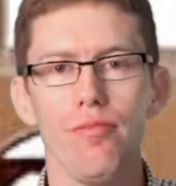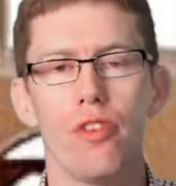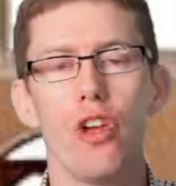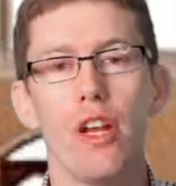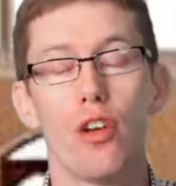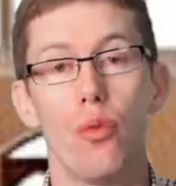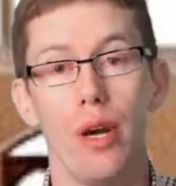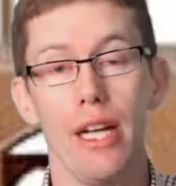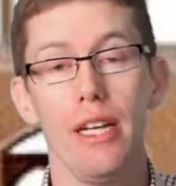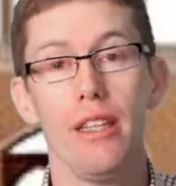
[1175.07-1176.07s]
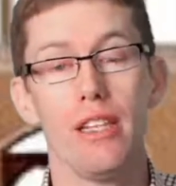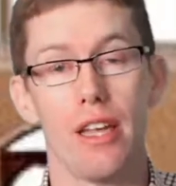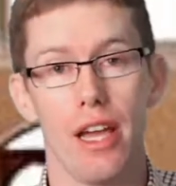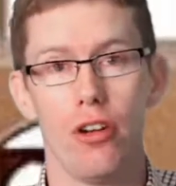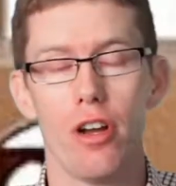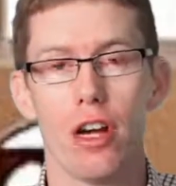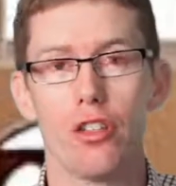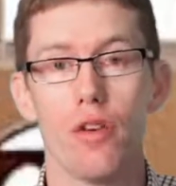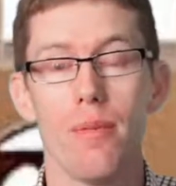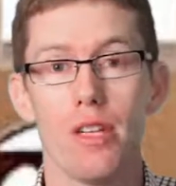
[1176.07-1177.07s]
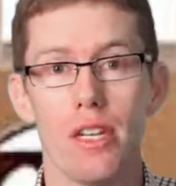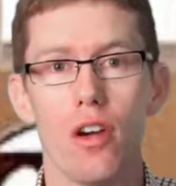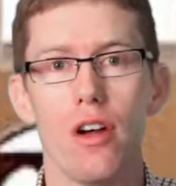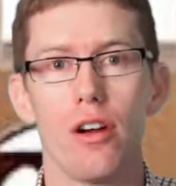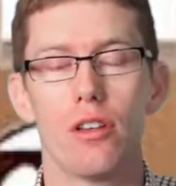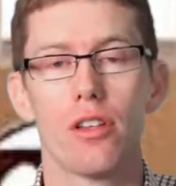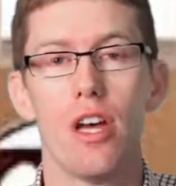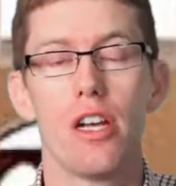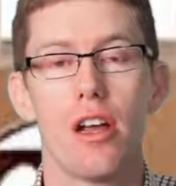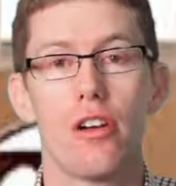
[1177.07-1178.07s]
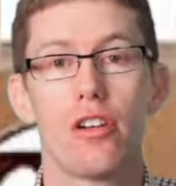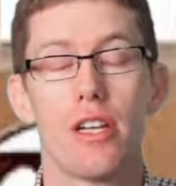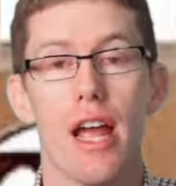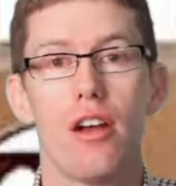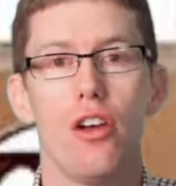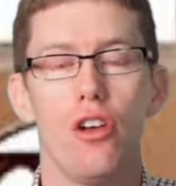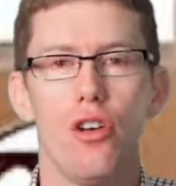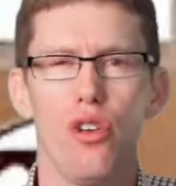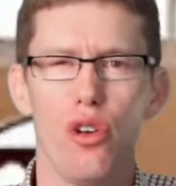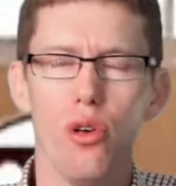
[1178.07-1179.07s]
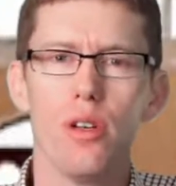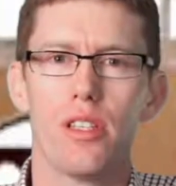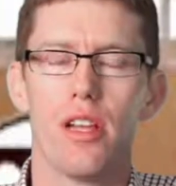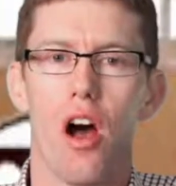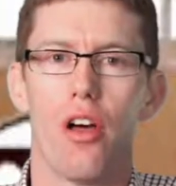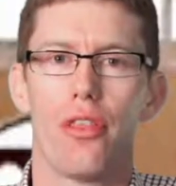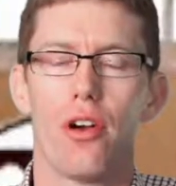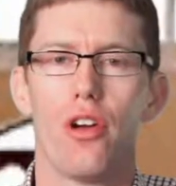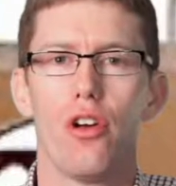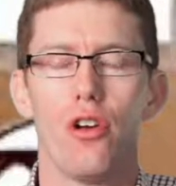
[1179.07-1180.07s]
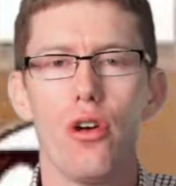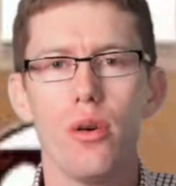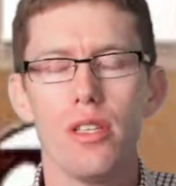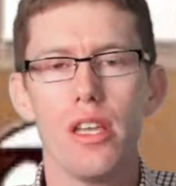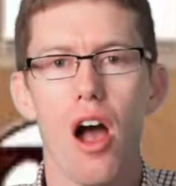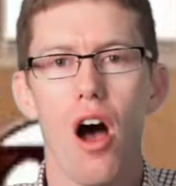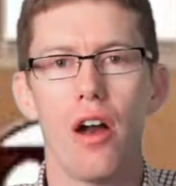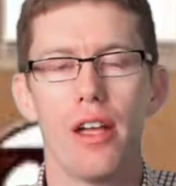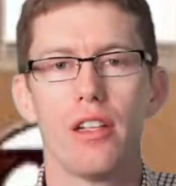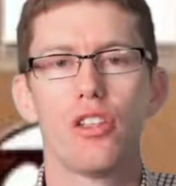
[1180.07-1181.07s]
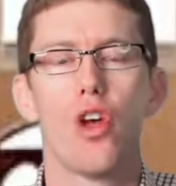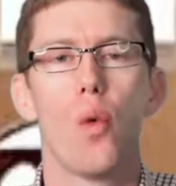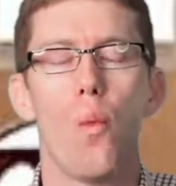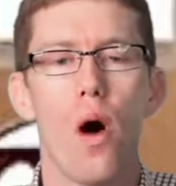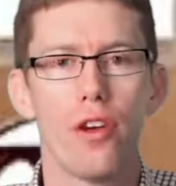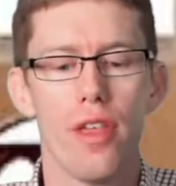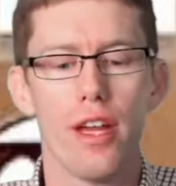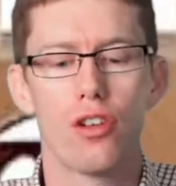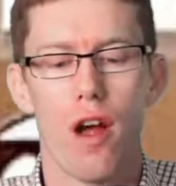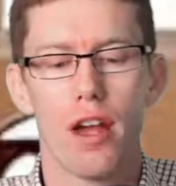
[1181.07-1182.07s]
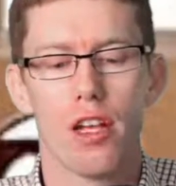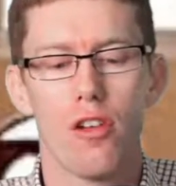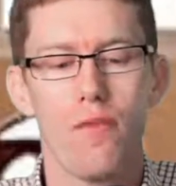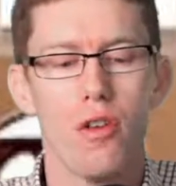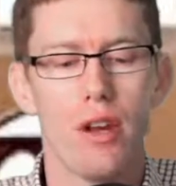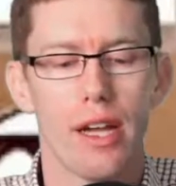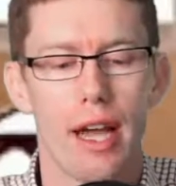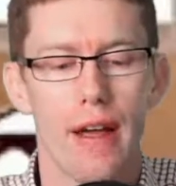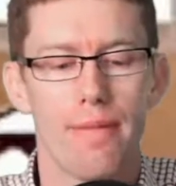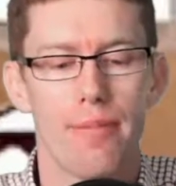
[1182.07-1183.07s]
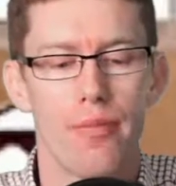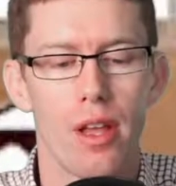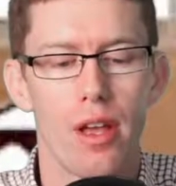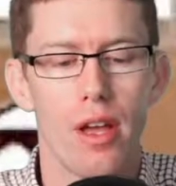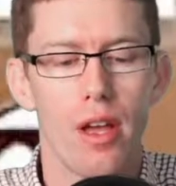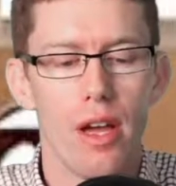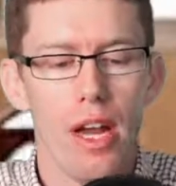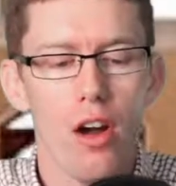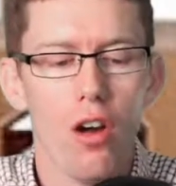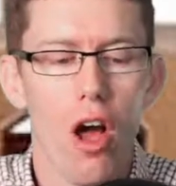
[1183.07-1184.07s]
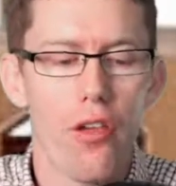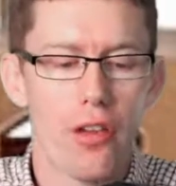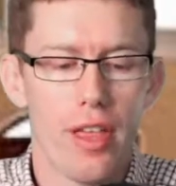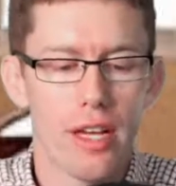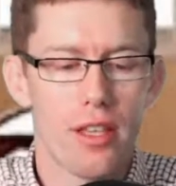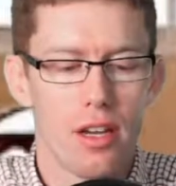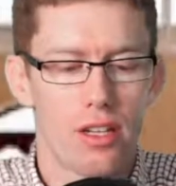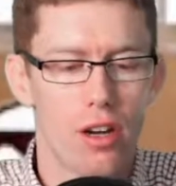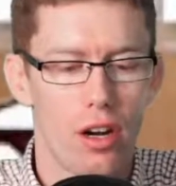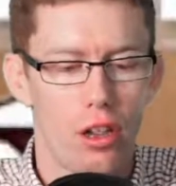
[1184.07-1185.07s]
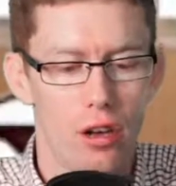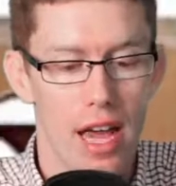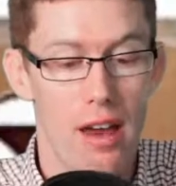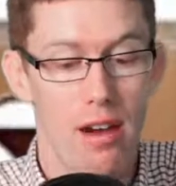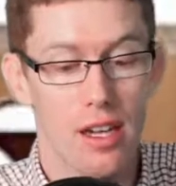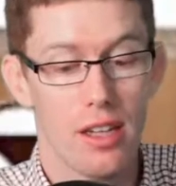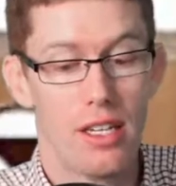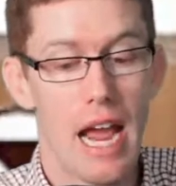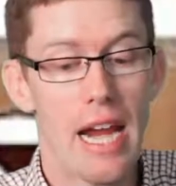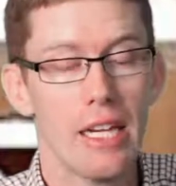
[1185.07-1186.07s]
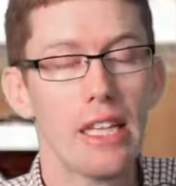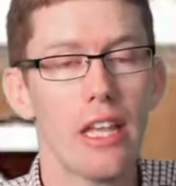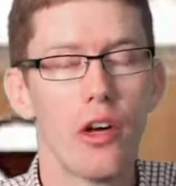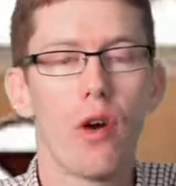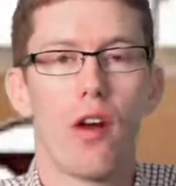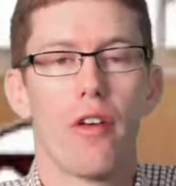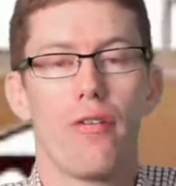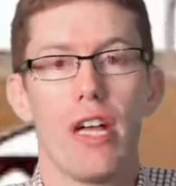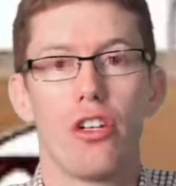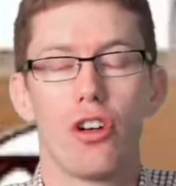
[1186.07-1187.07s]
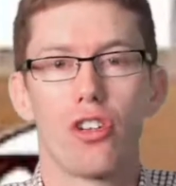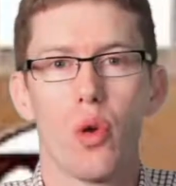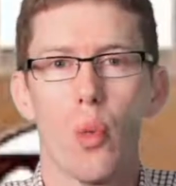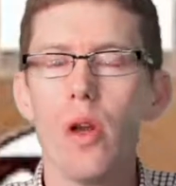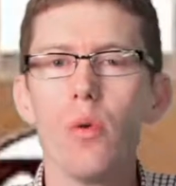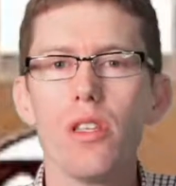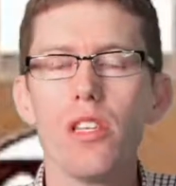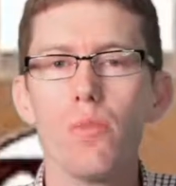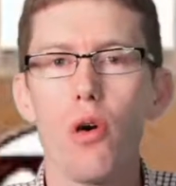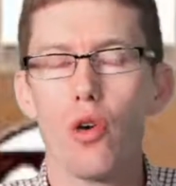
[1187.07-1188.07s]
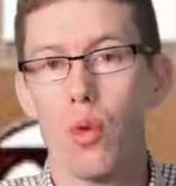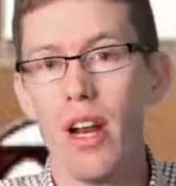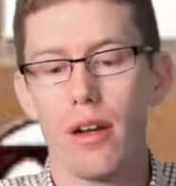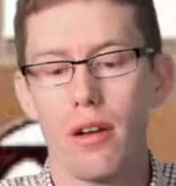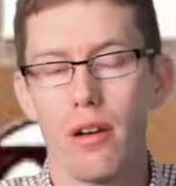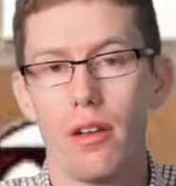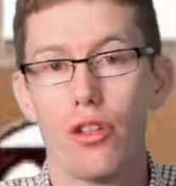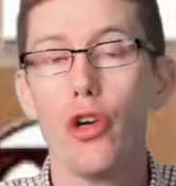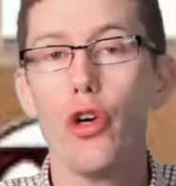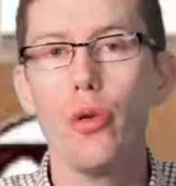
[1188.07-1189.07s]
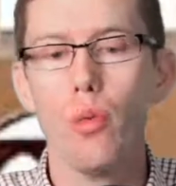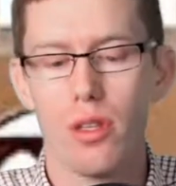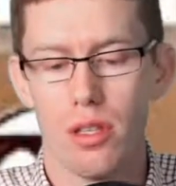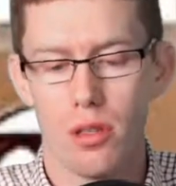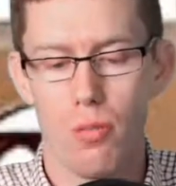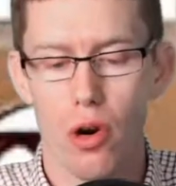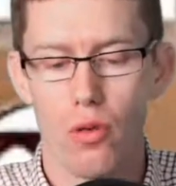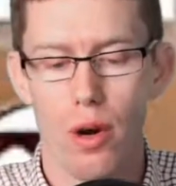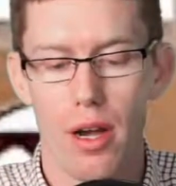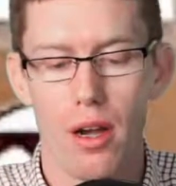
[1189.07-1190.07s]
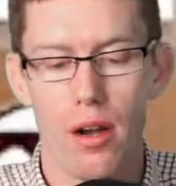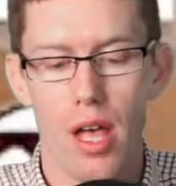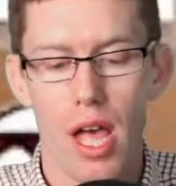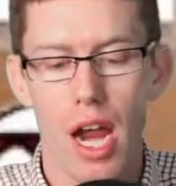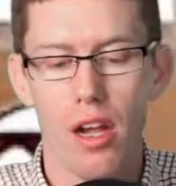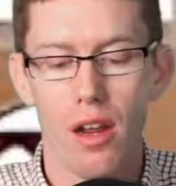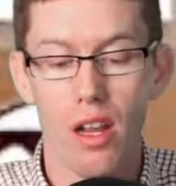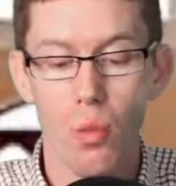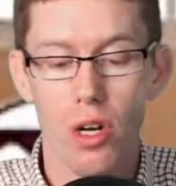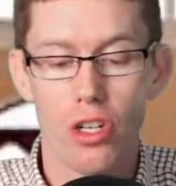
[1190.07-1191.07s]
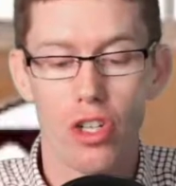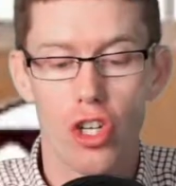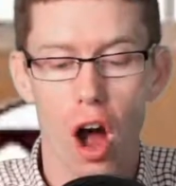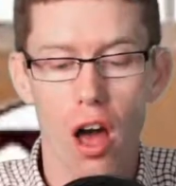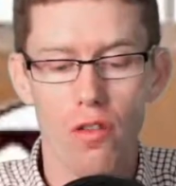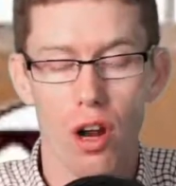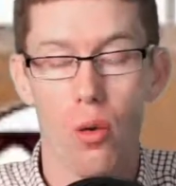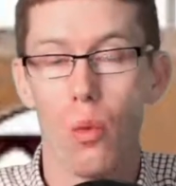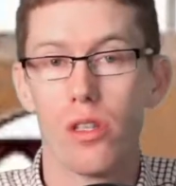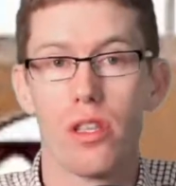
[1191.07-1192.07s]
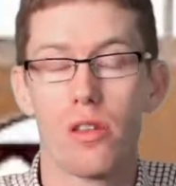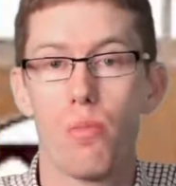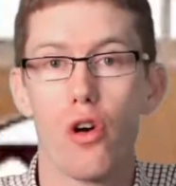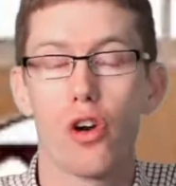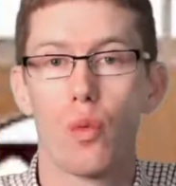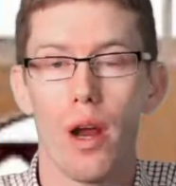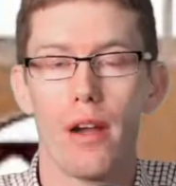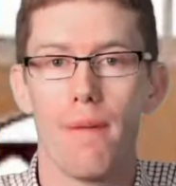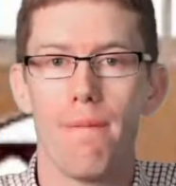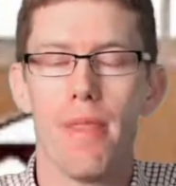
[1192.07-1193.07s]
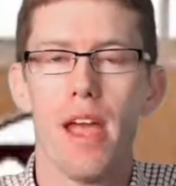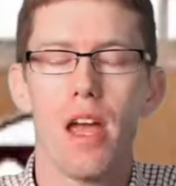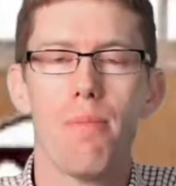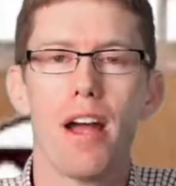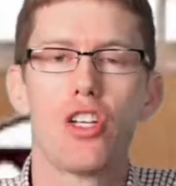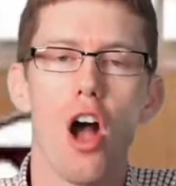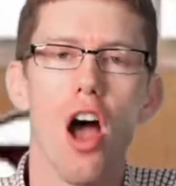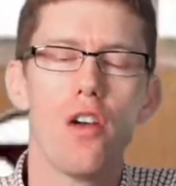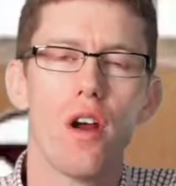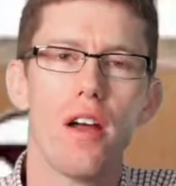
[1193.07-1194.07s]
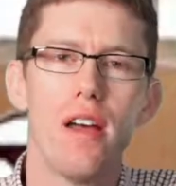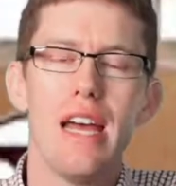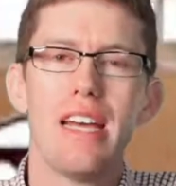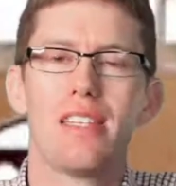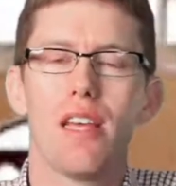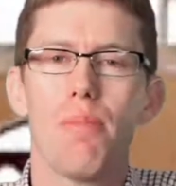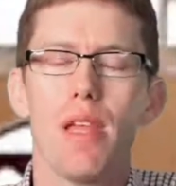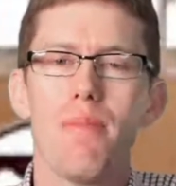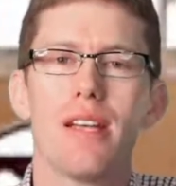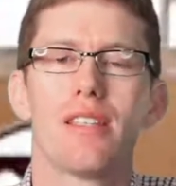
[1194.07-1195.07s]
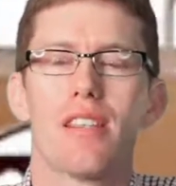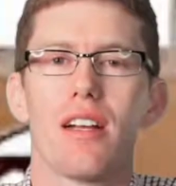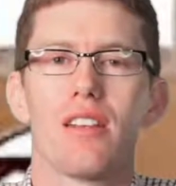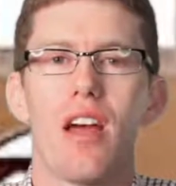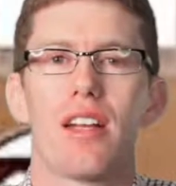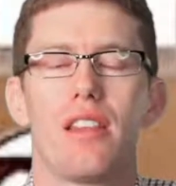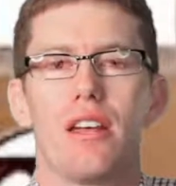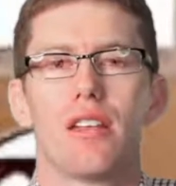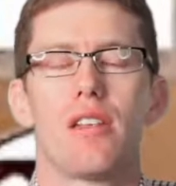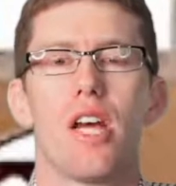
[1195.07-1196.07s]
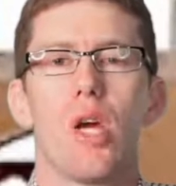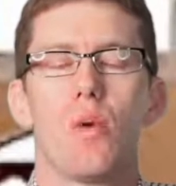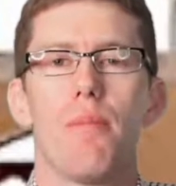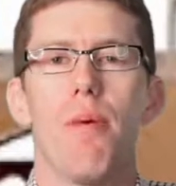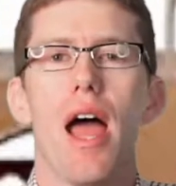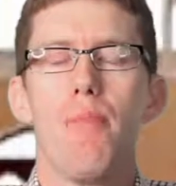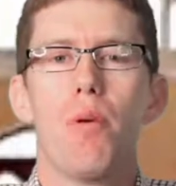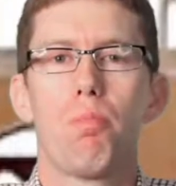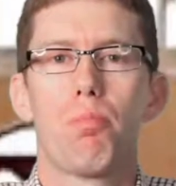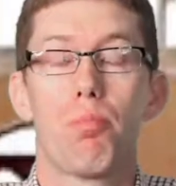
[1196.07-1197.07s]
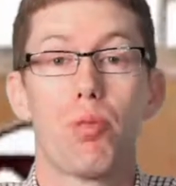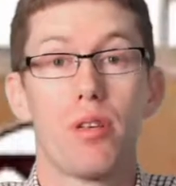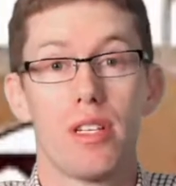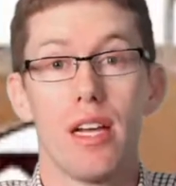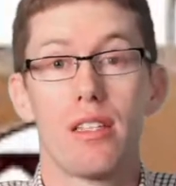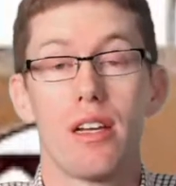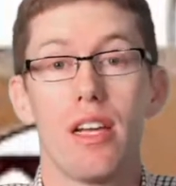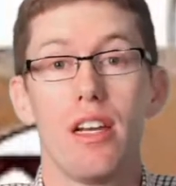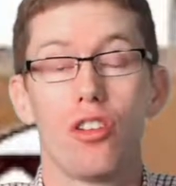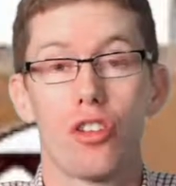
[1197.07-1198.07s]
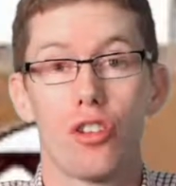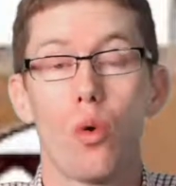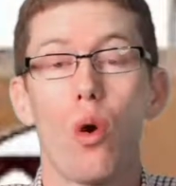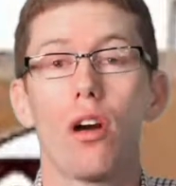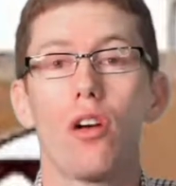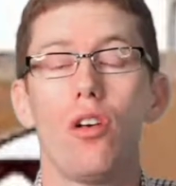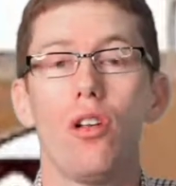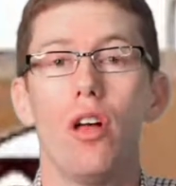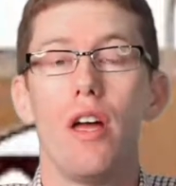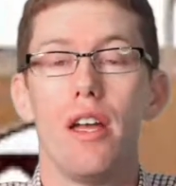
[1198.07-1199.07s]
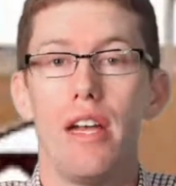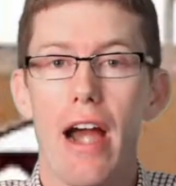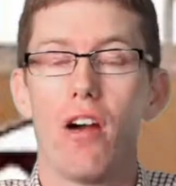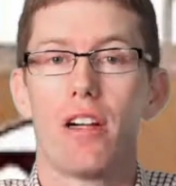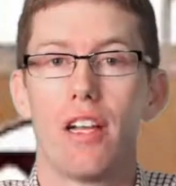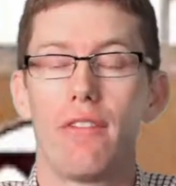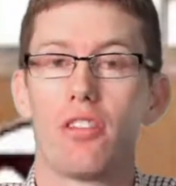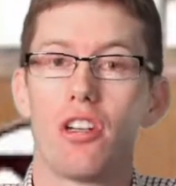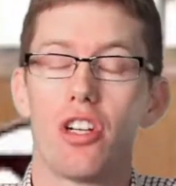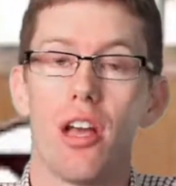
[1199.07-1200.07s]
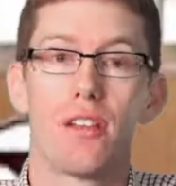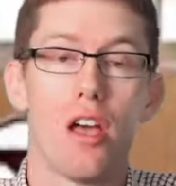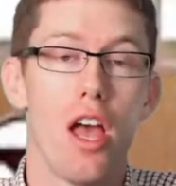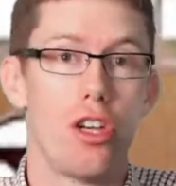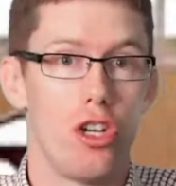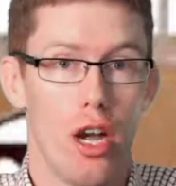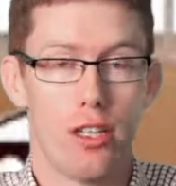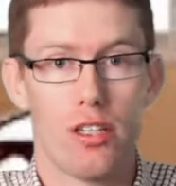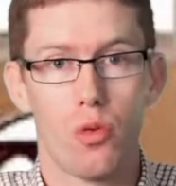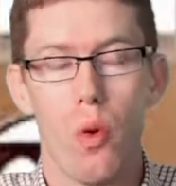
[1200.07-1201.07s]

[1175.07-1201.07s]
you need to read these introductory materials to understand who is the author, who is the audience, what are they trying to communicate. Here are other things that it's going to look at. The date and literary features. When was this book written? To whom was this book written? And in which genre was this book written? And by genre, it simply means things like this. When the Bible presents a historical narrative, such as Genesis